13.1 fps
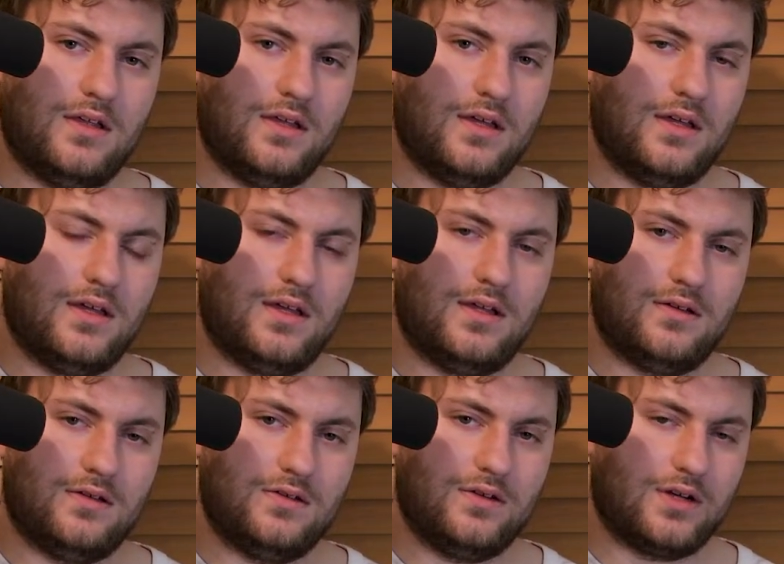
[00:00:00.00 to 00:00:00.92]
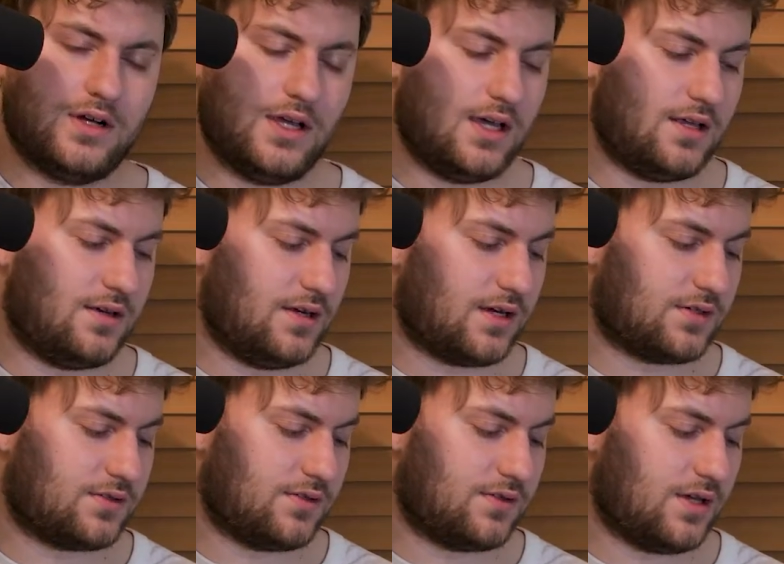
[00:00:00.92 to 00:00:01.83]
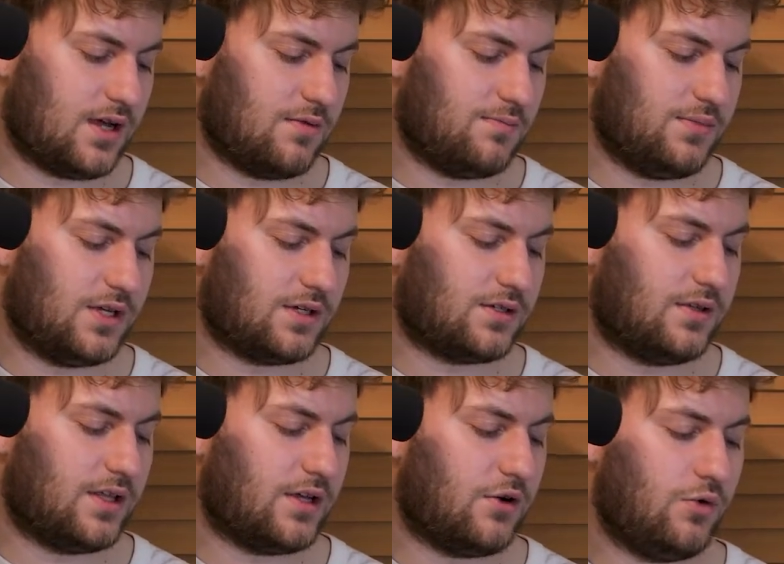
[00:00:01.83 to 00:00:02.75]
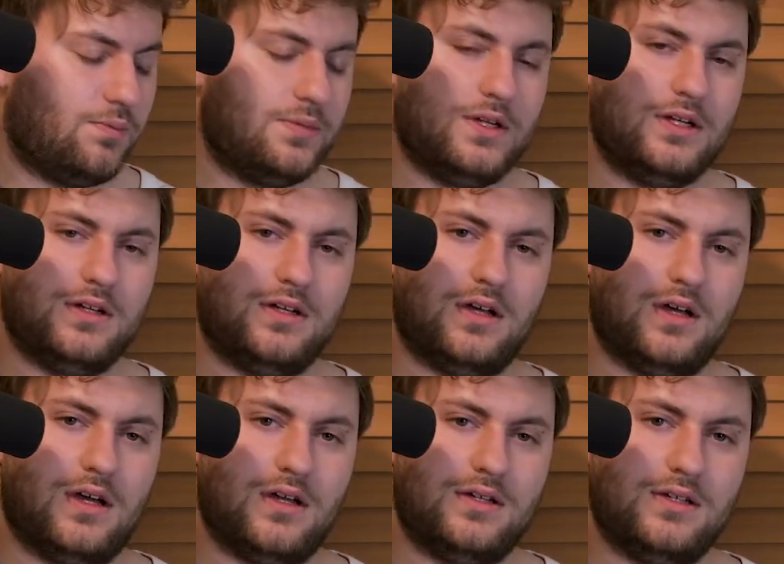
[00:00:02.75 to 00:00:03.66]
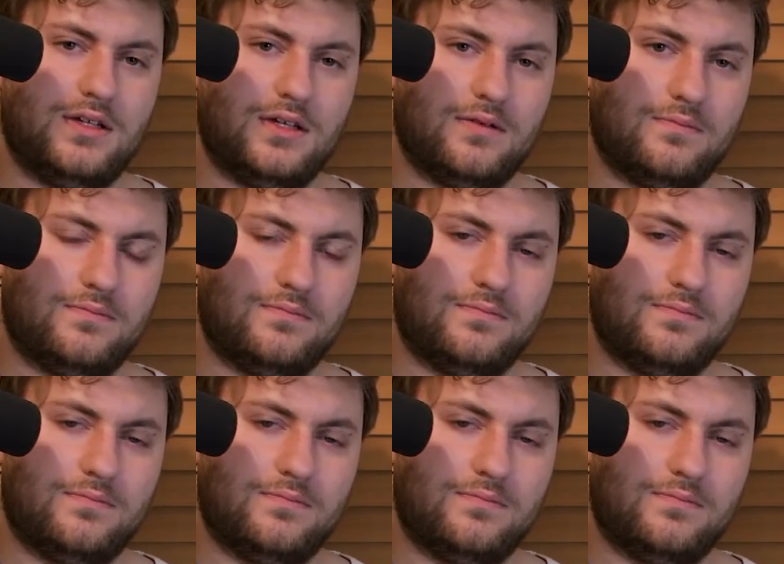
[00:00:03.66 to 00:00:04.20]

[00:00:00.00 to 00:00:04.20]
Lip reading: and you're going to add an extra down pick to that open D.